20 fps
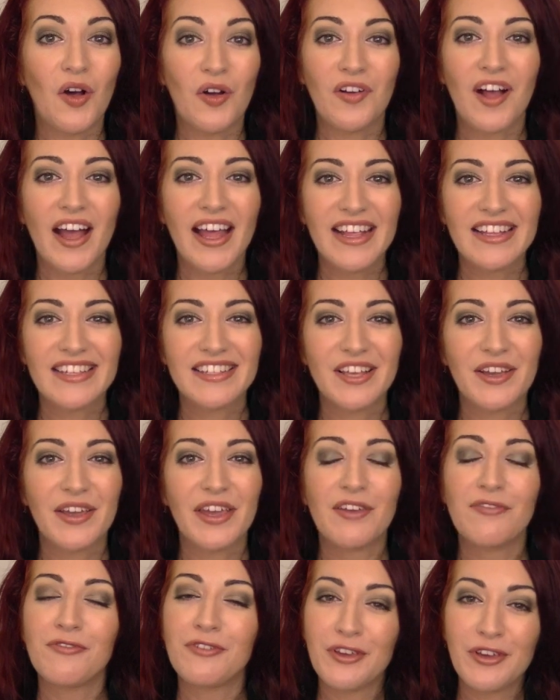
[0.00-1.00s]
Alrighty, so
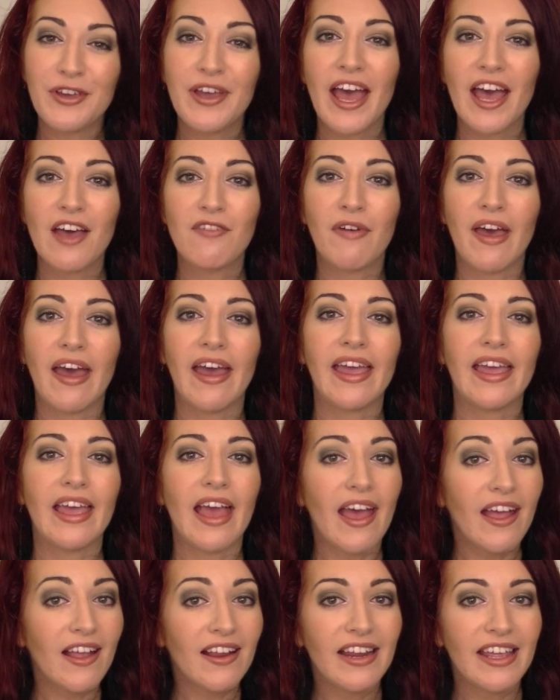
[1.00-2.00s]
if you have a
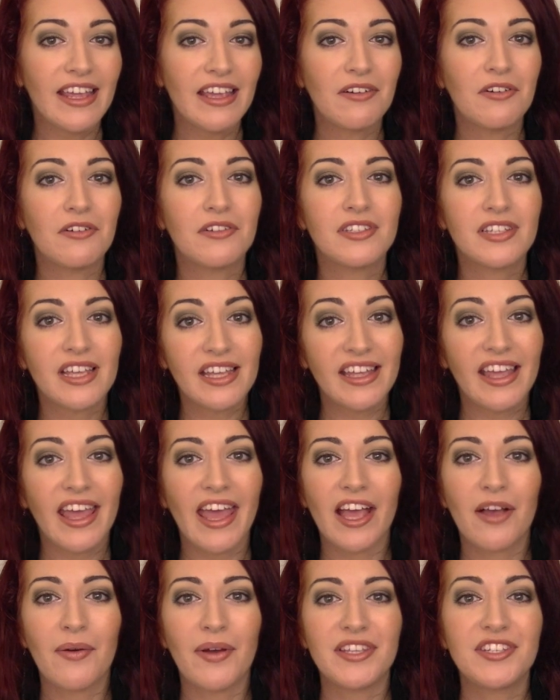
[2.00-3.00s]
acne or
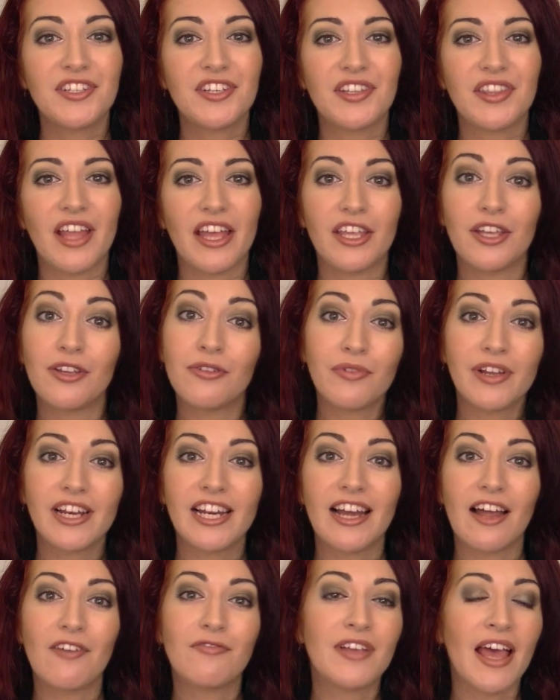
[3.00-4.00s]
skincare question that you'd
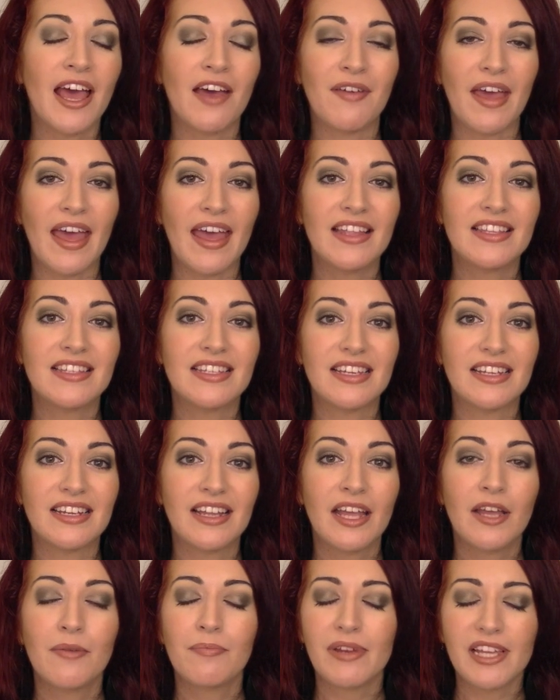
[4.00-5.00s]
really love to have
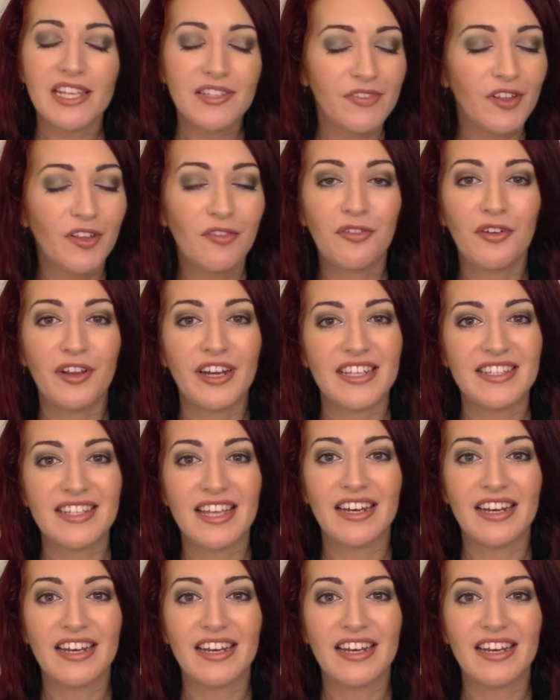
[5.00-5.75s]
answered, please feel free to